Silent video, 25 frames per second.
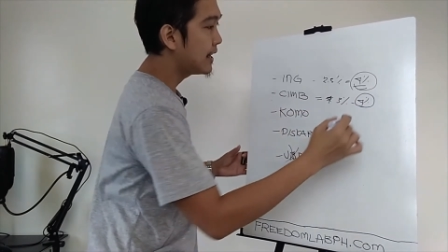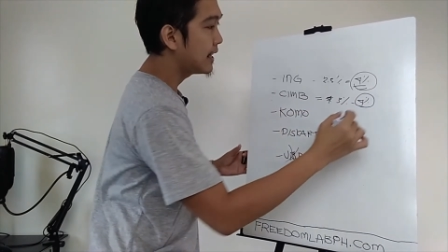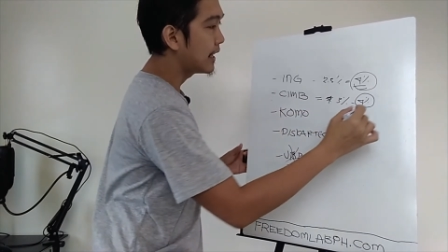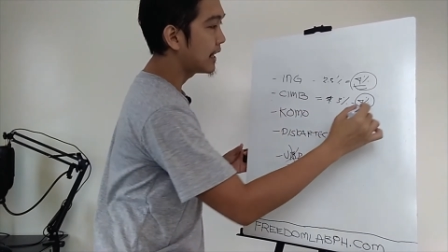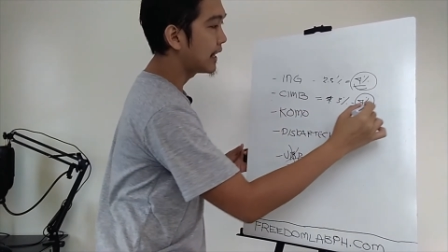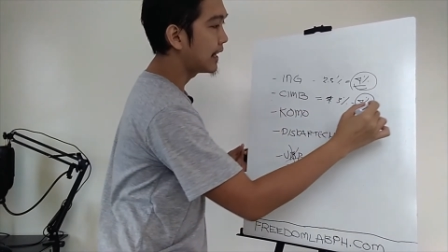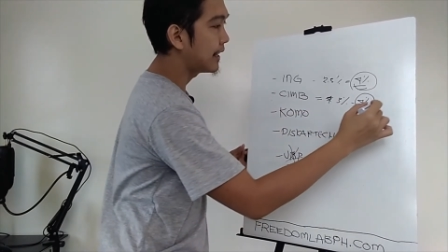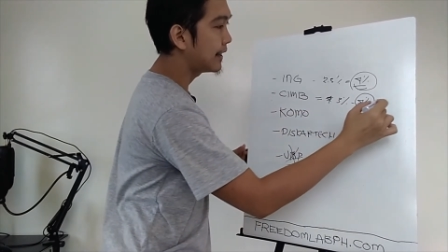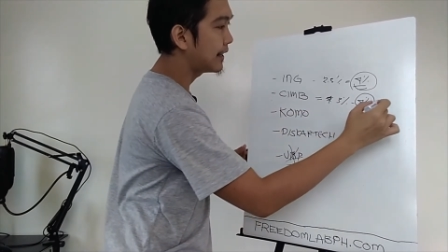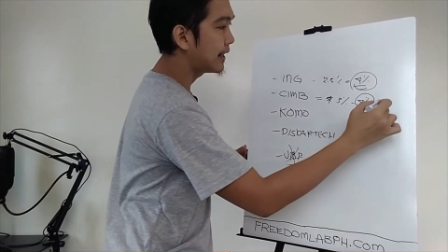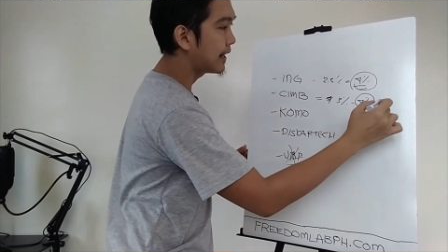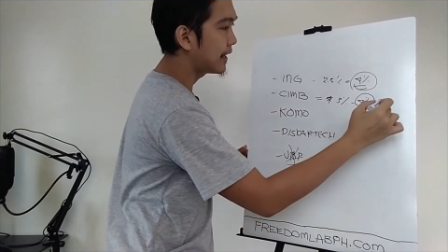
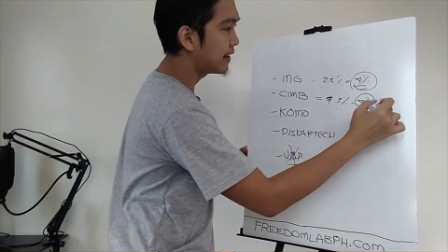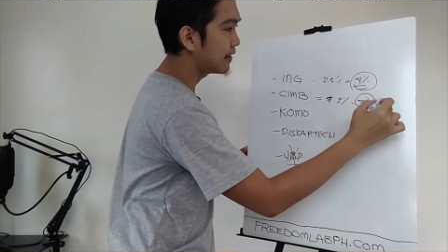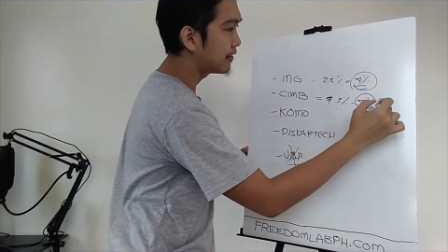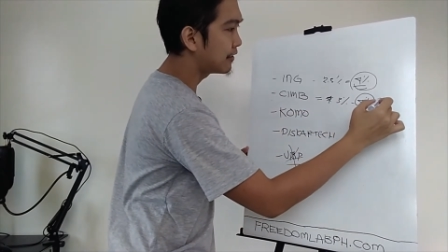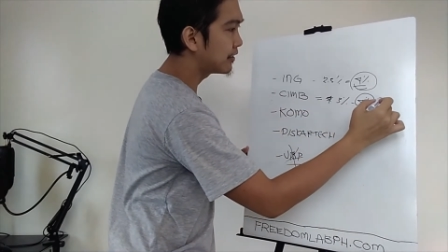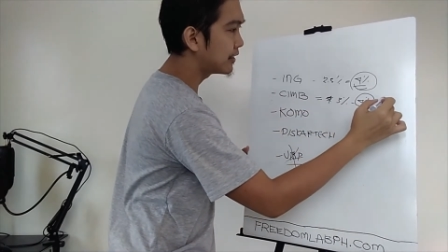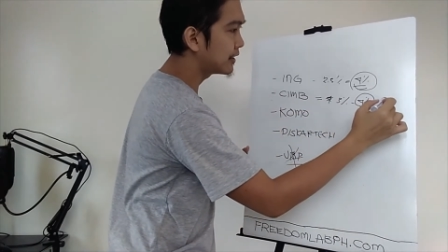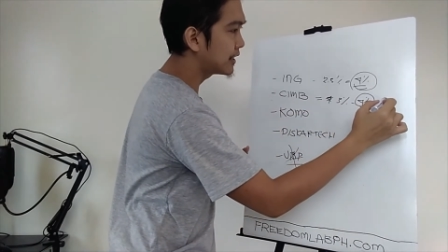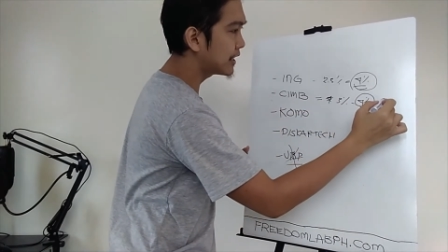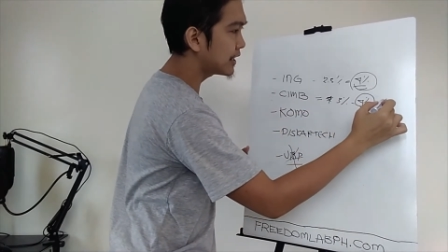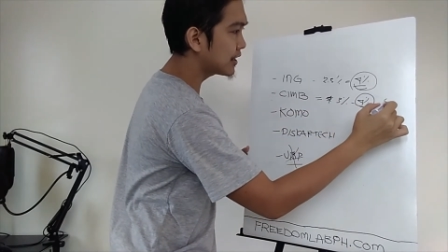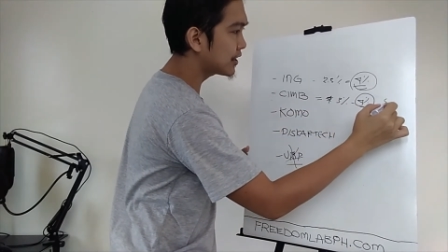And
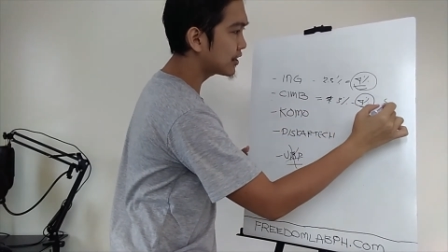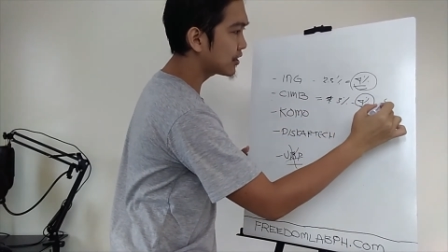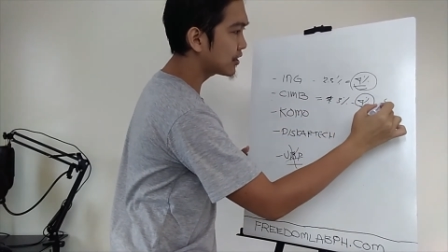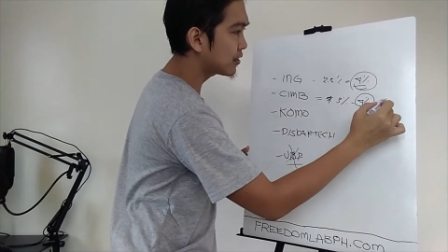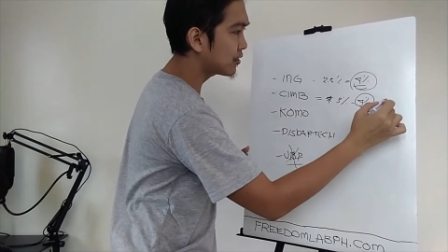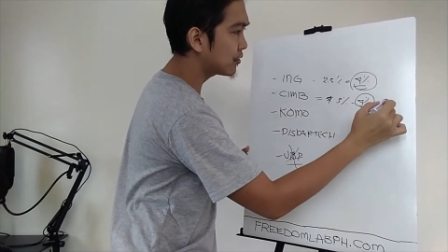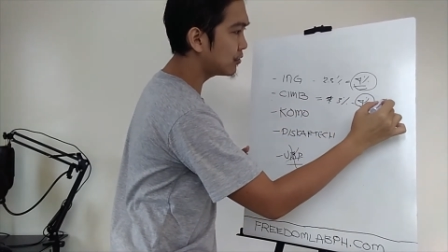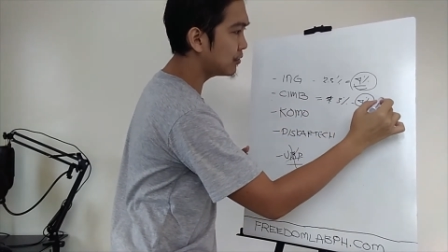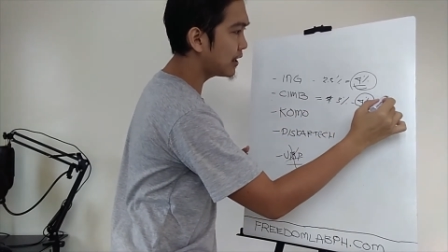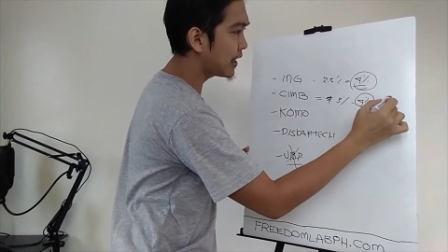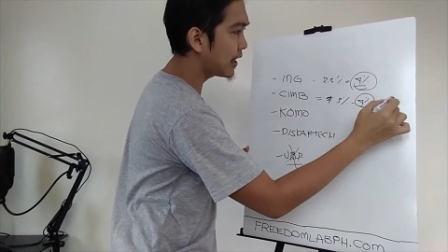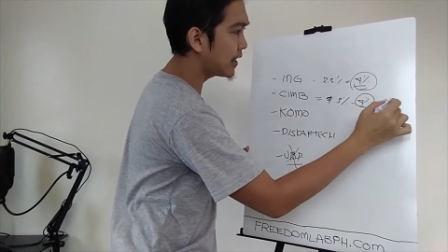then just
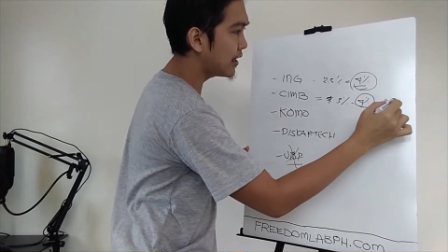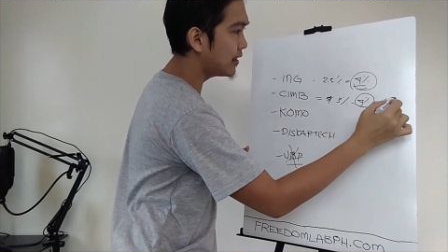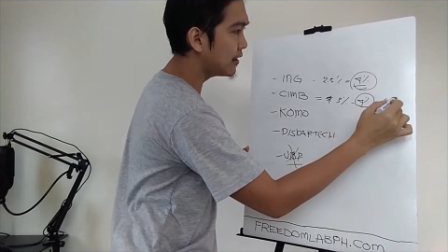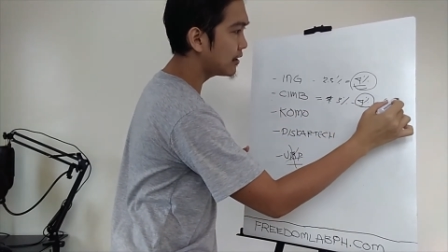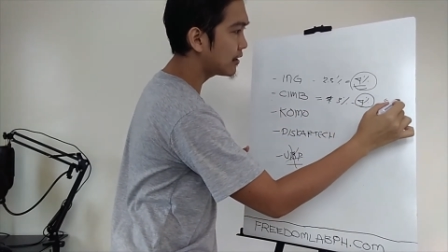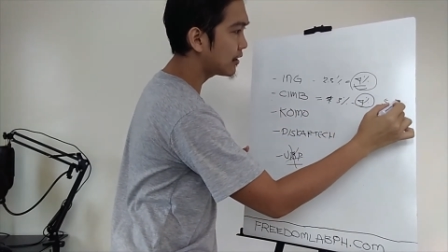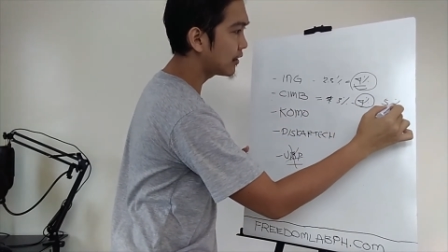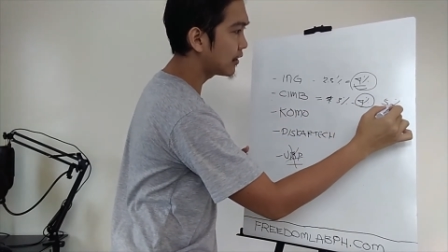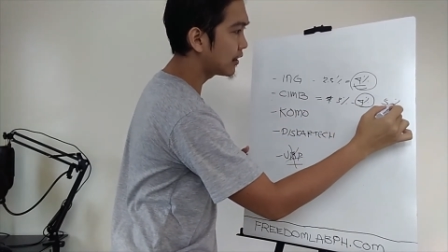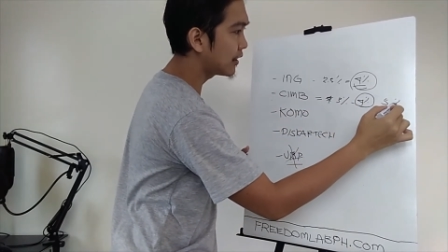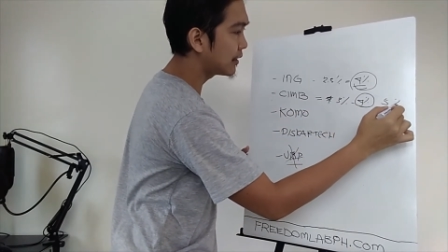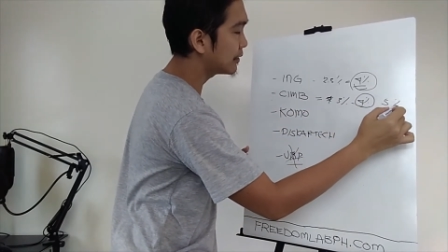today,
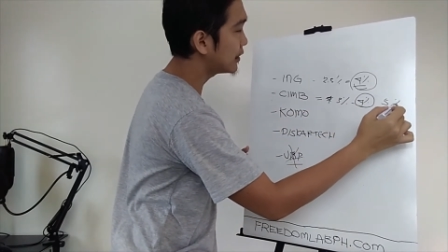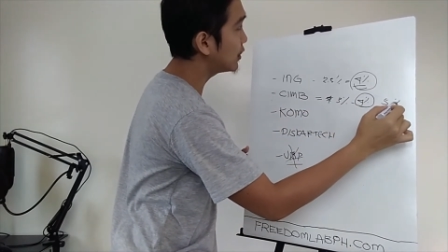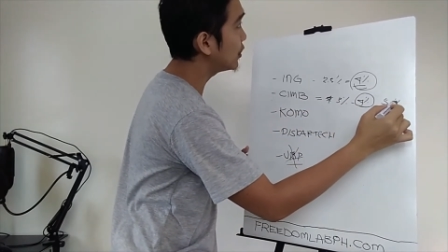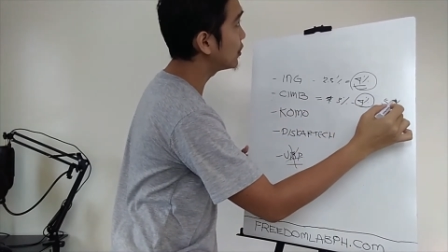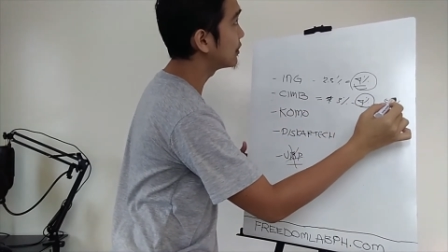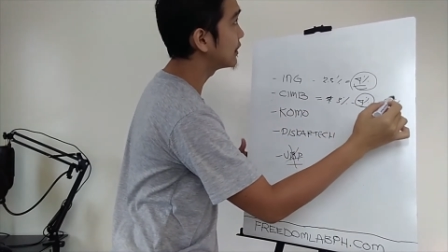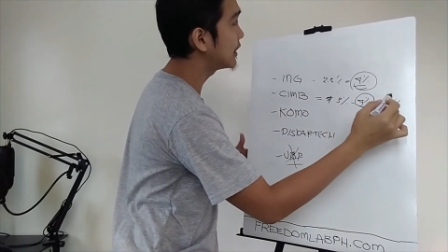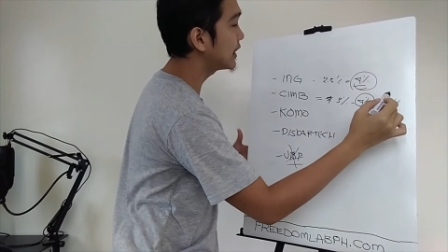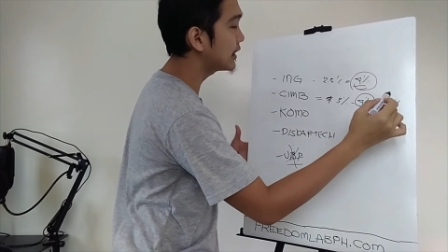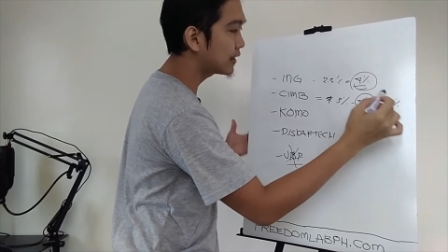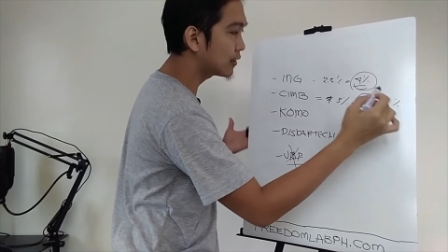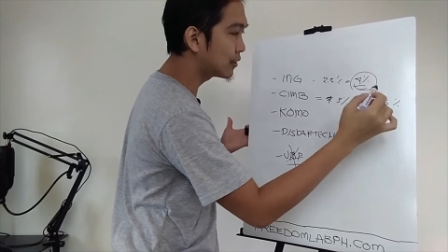I no,
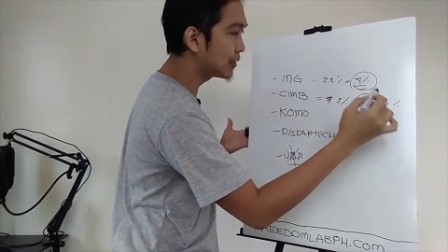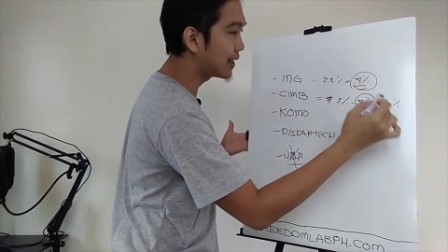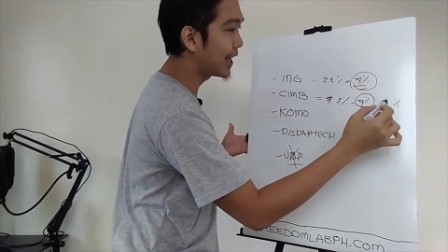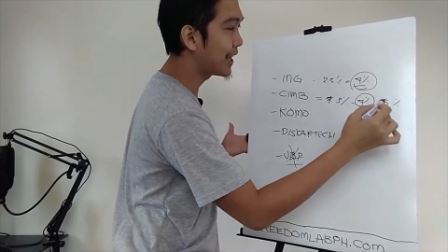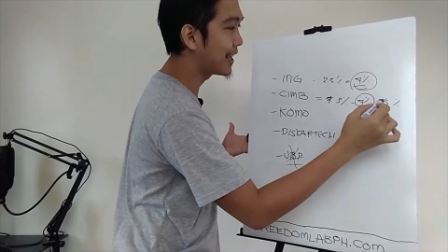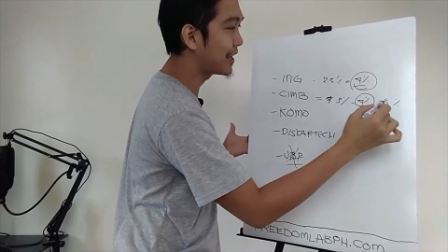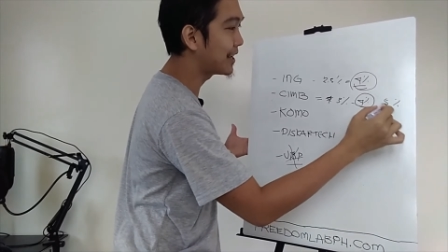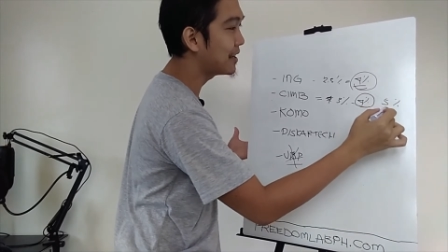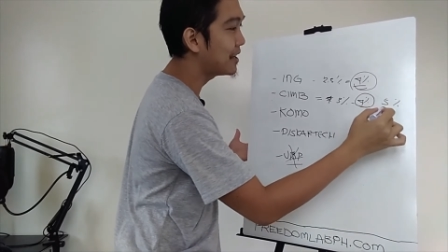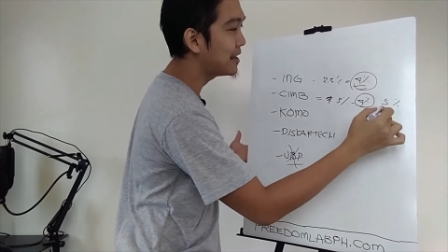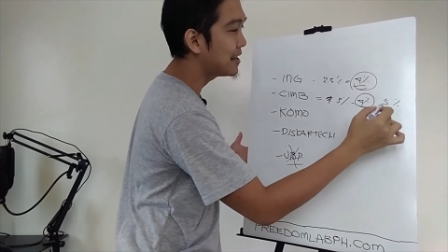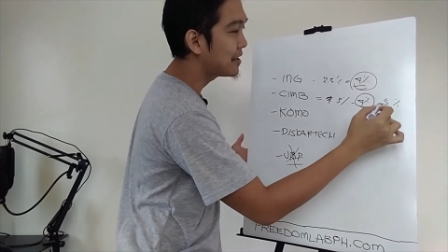not
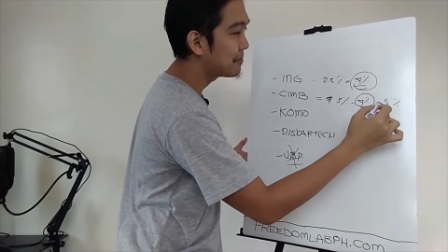today,